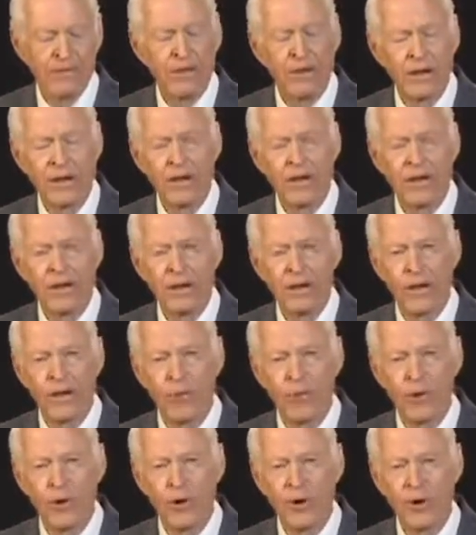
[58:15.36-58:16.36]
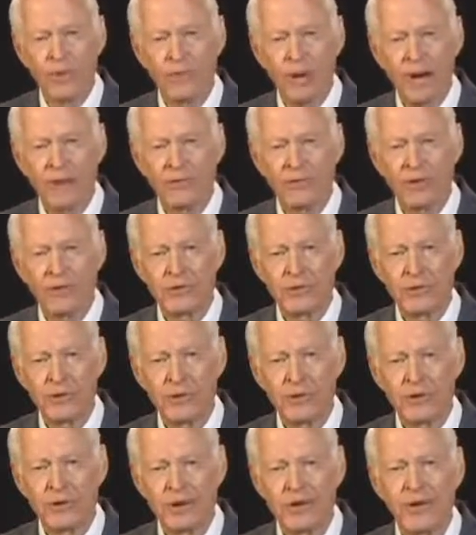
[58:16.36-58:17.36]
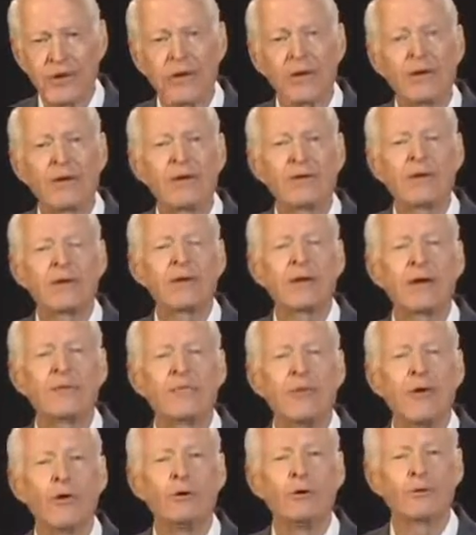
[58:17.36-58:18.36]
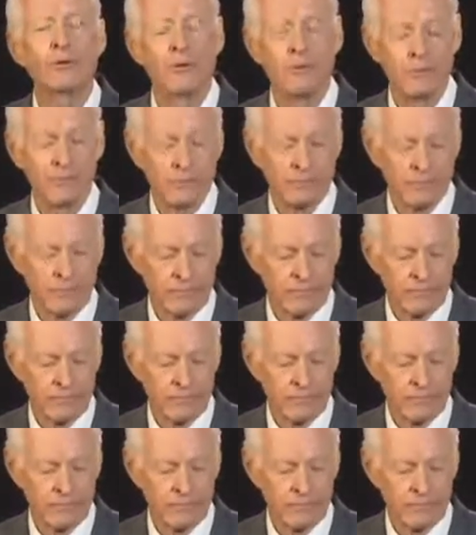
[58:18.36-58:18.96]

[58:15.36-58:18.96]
The elite are not worried about their children inheriting their fortune.